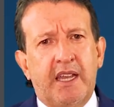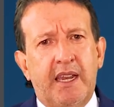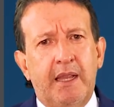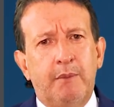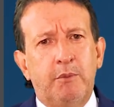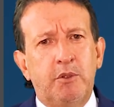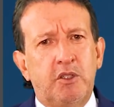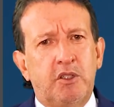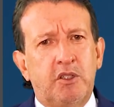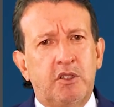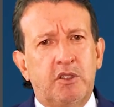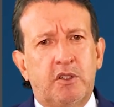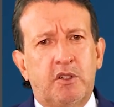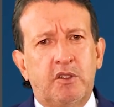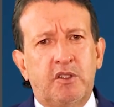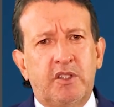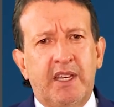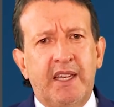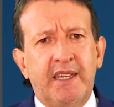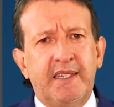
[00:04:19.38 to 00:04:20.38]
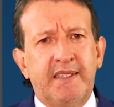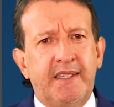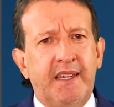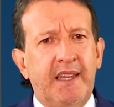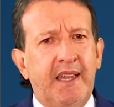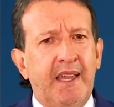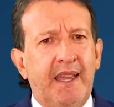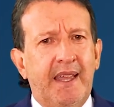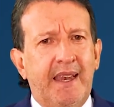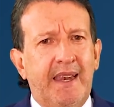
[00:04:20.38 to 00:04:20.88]
and that is, if we
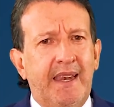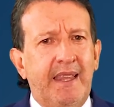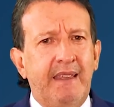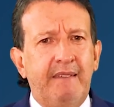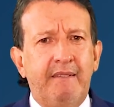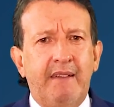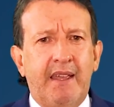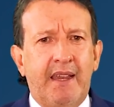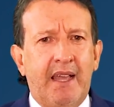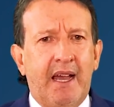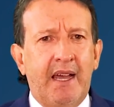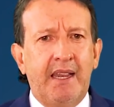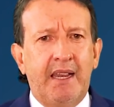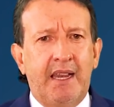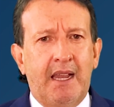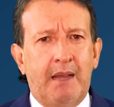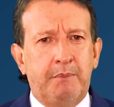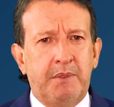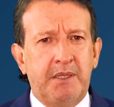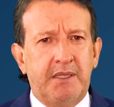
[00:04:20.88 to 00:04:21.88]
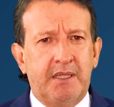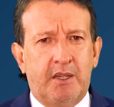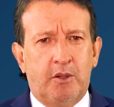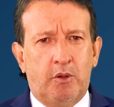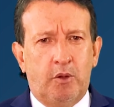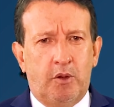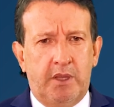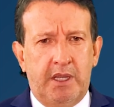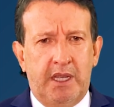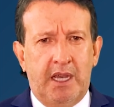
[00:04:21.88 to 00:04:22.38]
translate it to the word of the day,